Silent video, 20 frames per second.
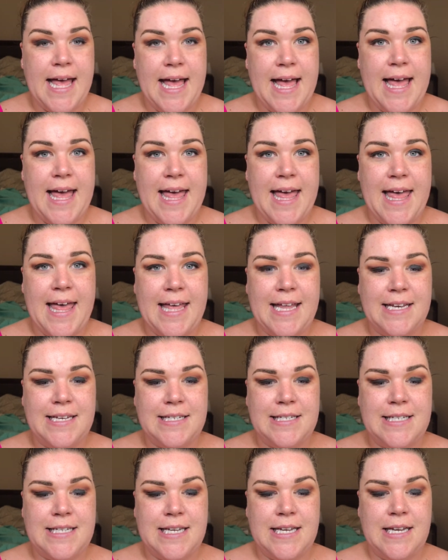
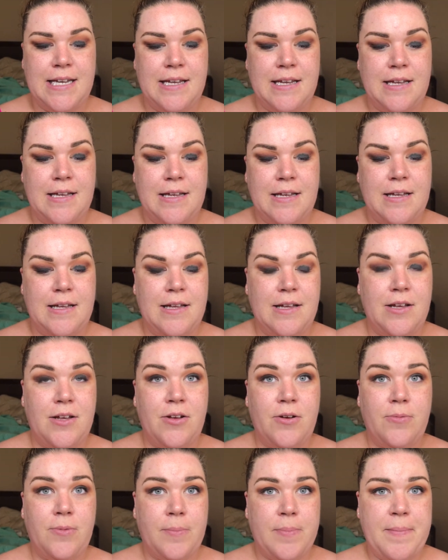and
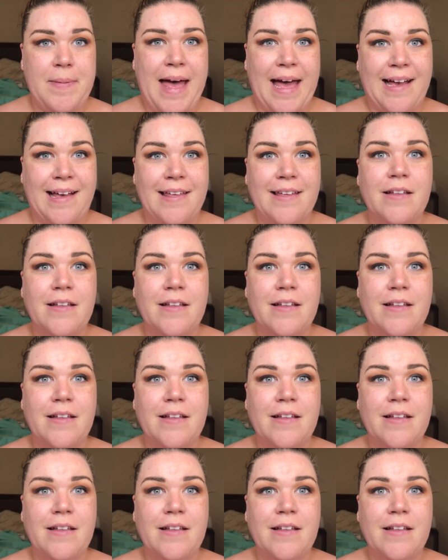we'll be back.